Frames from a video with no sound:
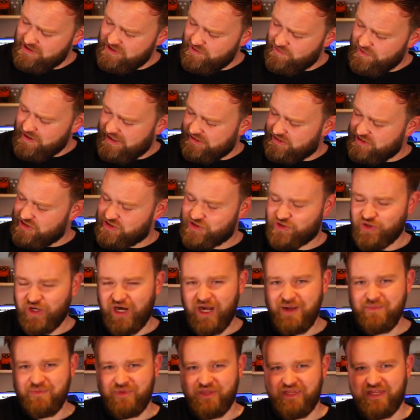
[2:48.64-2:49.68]
the way I
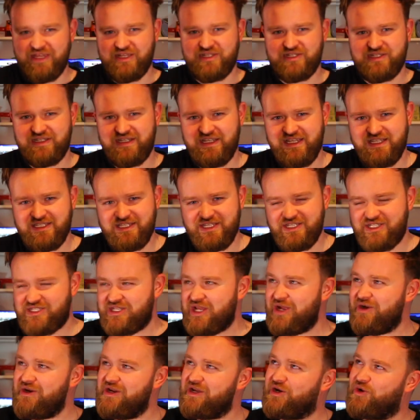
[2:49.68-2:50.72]
describe this is it's
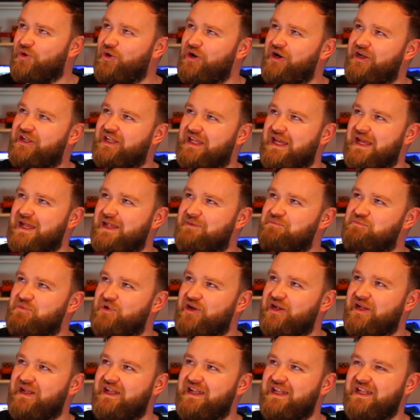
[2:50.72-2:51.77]
totally quirky,
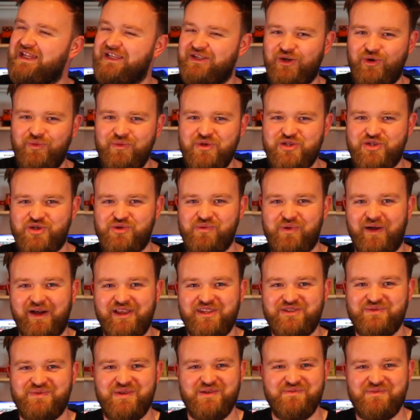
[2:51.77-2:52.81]
but it almost
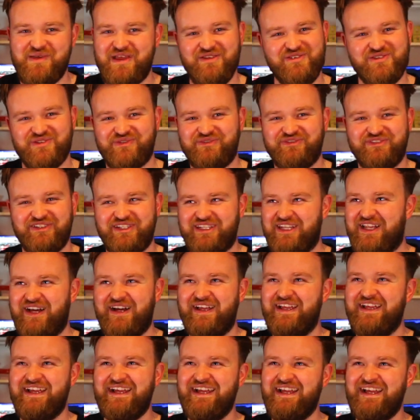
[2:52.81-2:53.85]
reminds me a bit of something
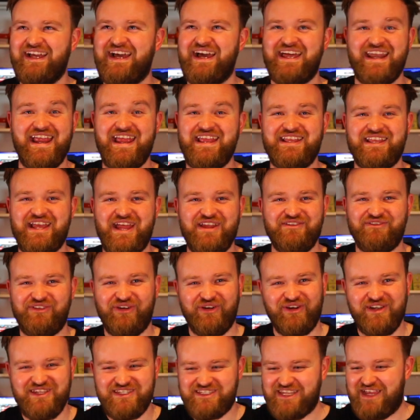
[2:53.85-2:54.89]
like an
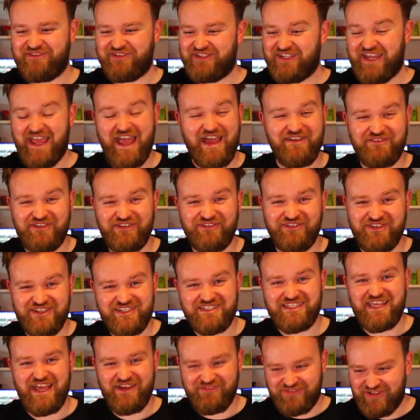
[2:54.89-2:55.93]
AK-47. Everything's
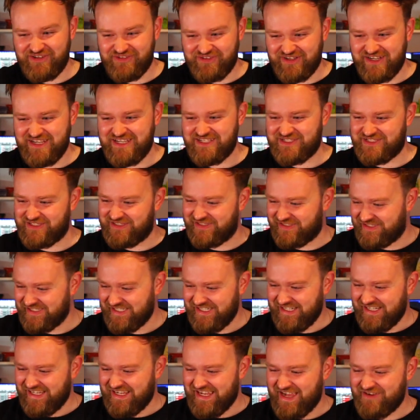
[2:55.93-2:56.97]
there for a reason.
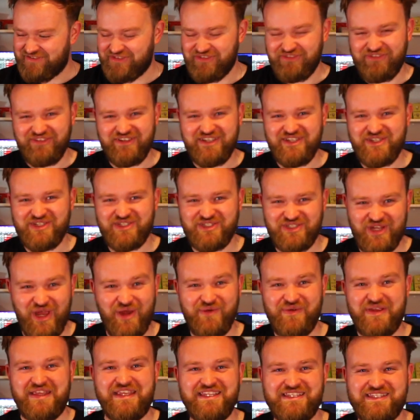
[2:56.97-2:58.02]
Everything is
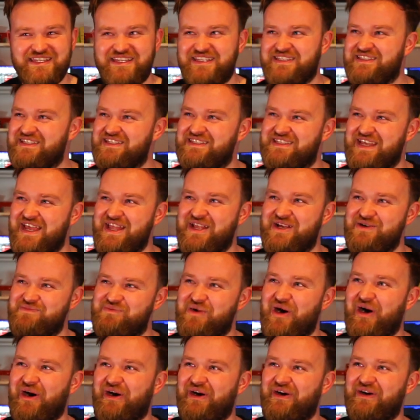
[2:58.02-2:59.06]
so easy to take
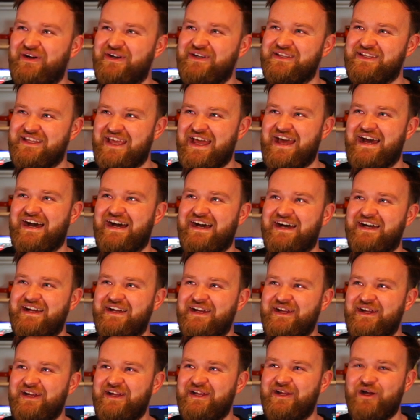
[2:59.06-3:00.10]
apart and get at.
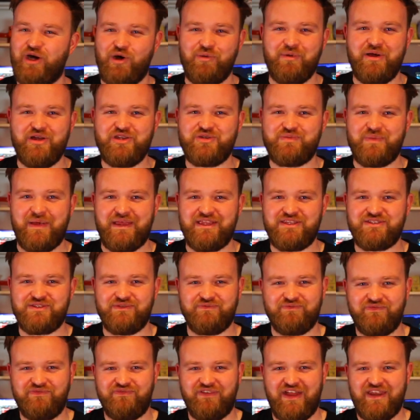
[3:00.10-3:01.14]
It almost makes the
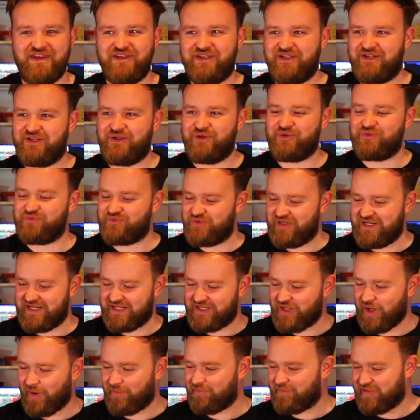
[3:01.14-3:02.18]
fender look really
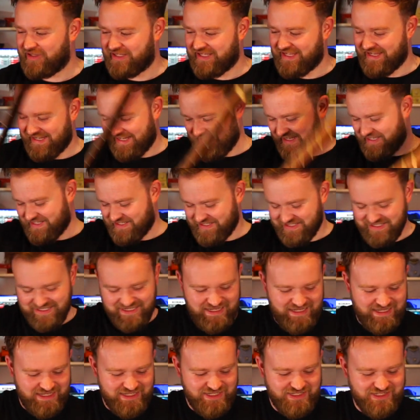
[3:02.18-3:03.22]
complicated.
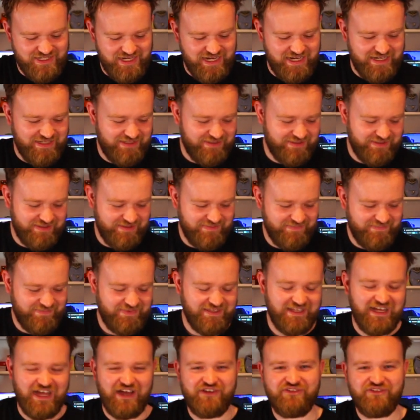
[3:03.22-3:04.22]
So I